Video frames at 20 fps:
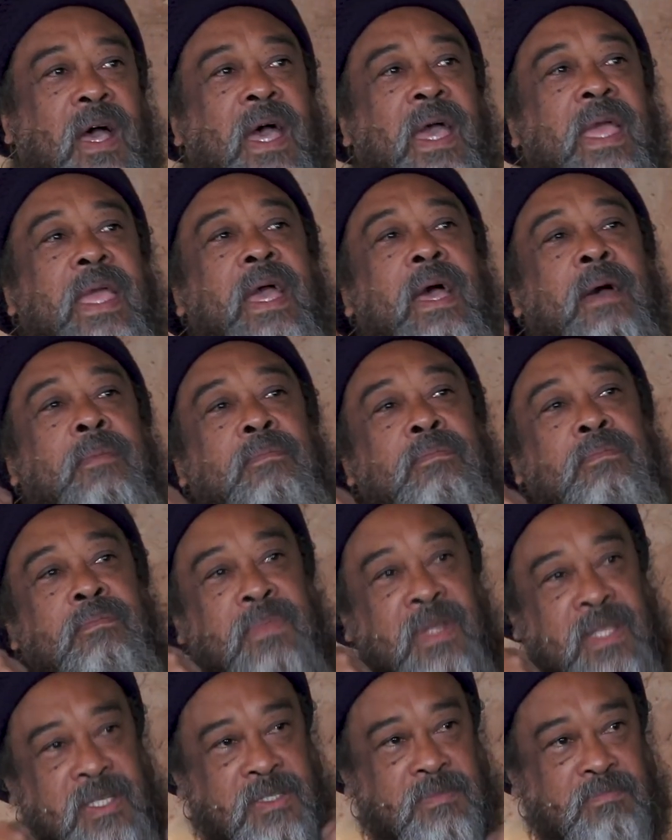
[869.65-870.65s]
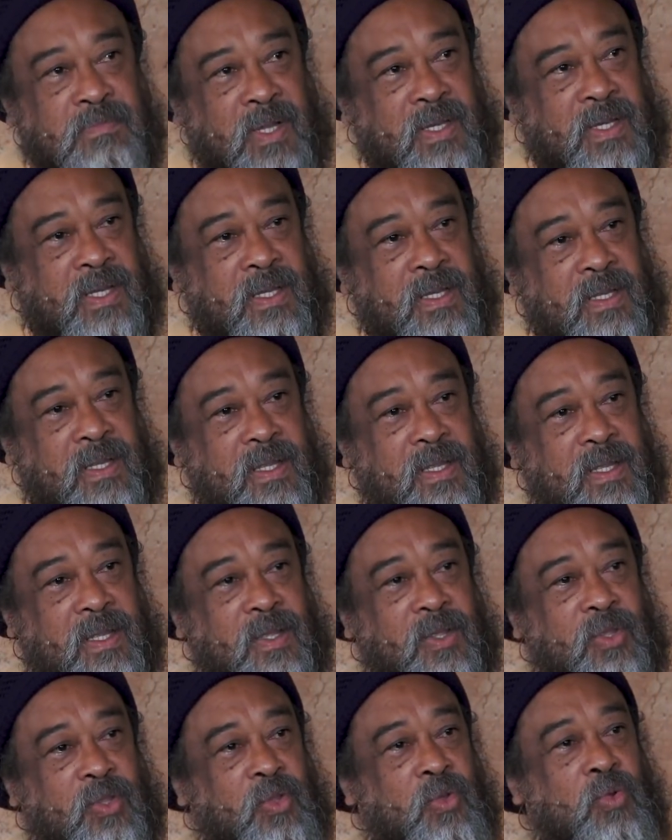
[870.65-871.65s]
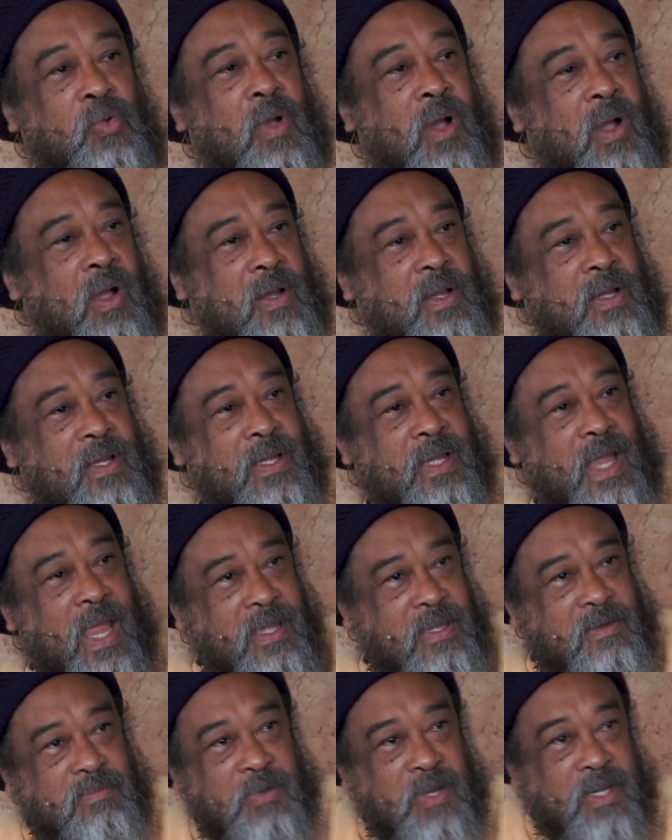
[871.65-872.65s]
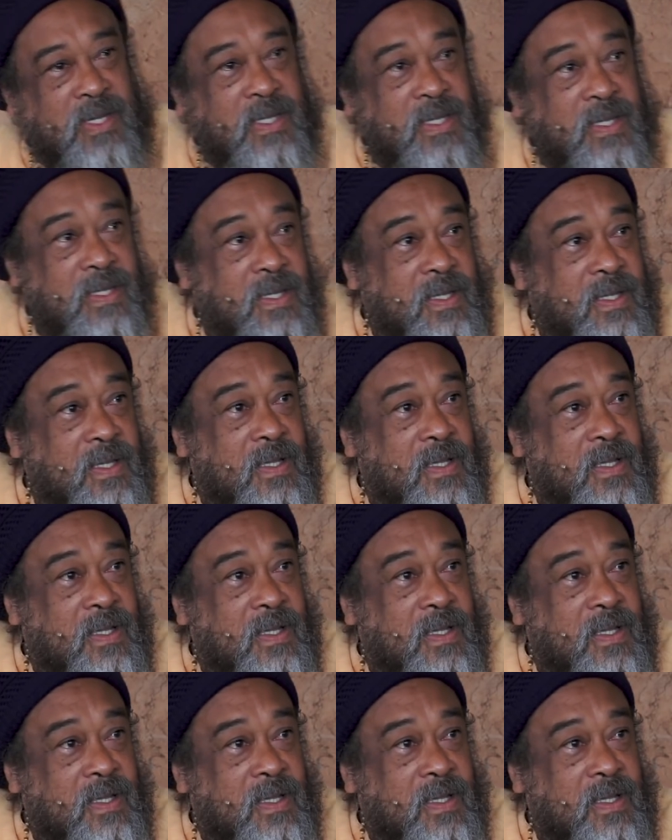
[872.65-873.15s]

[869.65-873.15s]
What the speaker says: I am this body, you are that body,